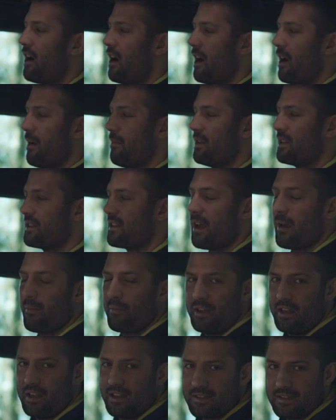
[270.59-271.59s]
I'm as
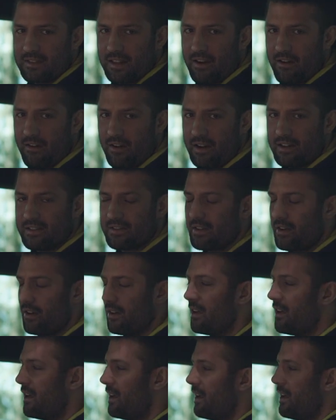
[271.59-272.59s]
happy as Larry. So